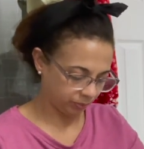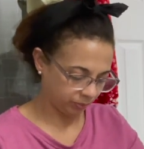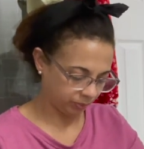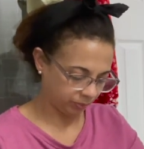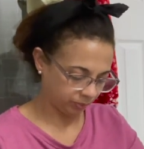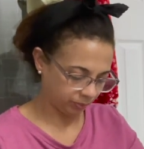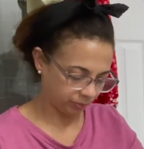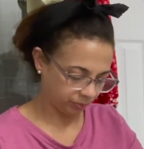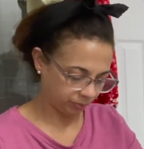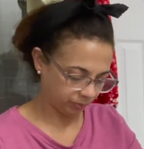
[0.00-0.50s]

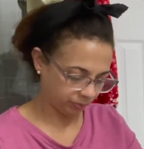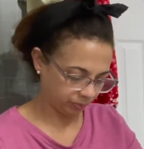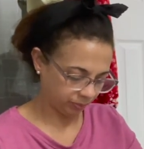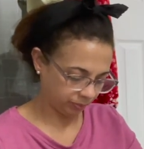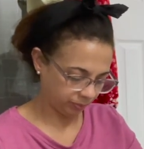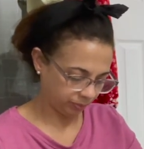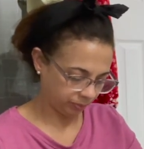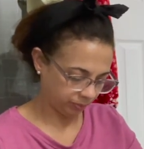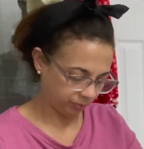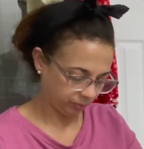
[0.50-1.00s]

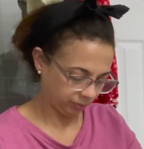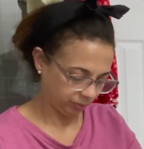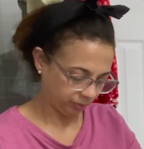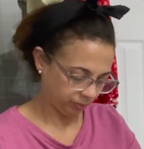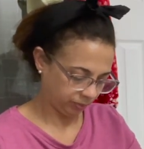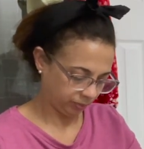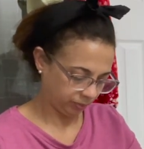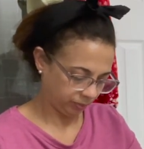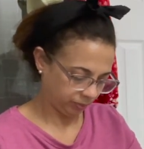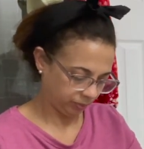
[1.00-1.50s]

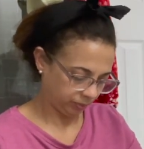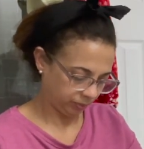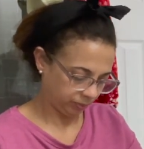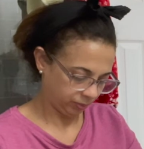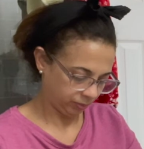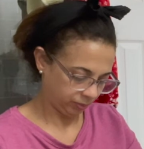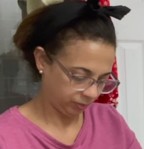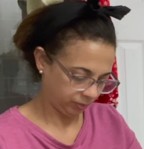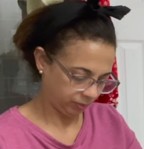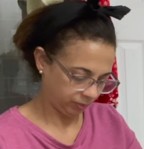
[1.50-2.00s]

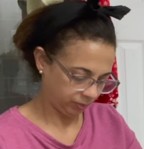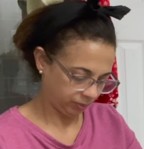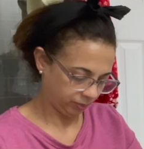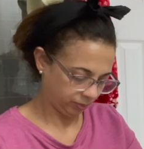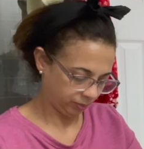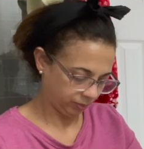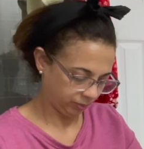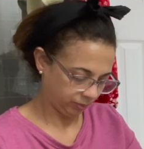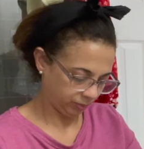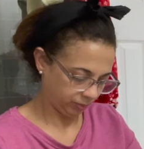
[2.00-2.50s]

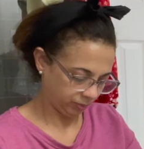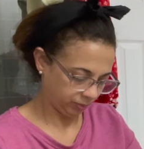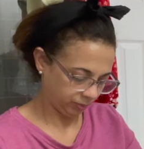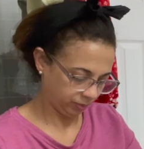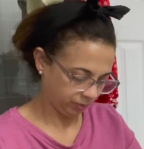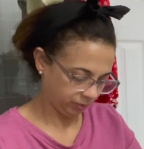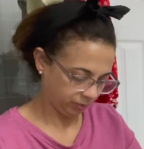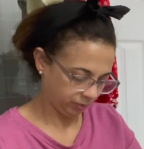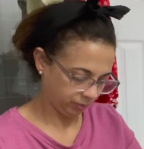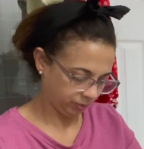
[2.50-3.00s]

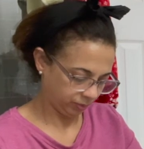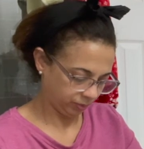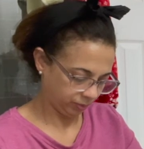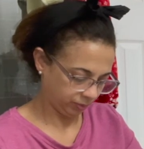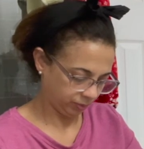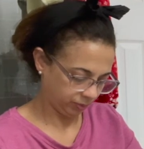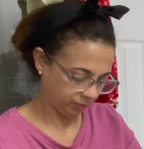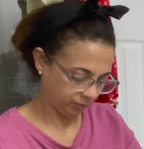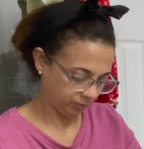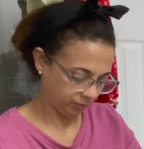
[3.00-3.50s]

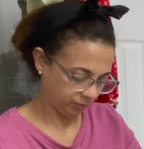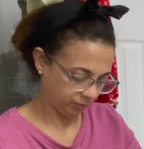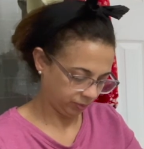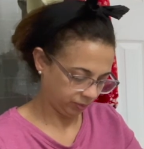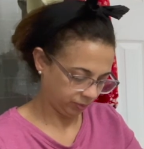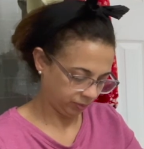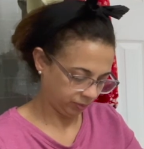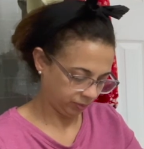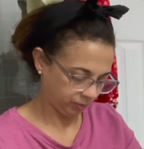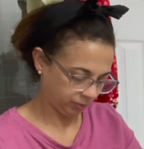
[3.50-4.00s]

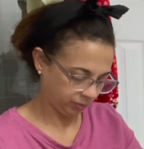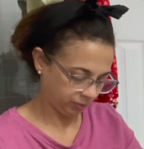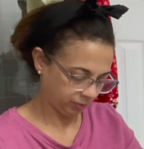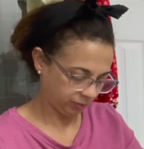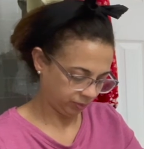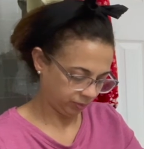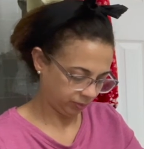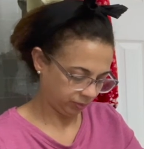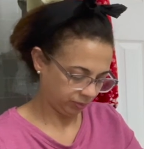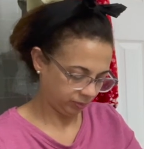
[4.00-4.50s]

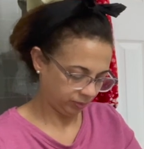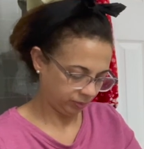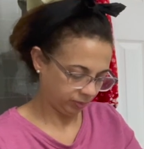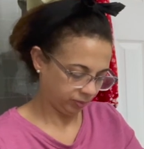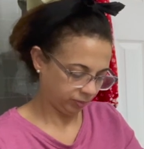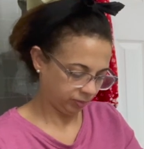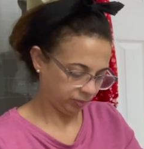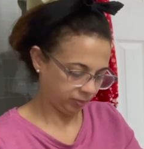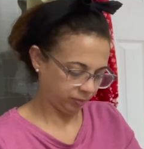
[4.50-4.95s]
[no speech]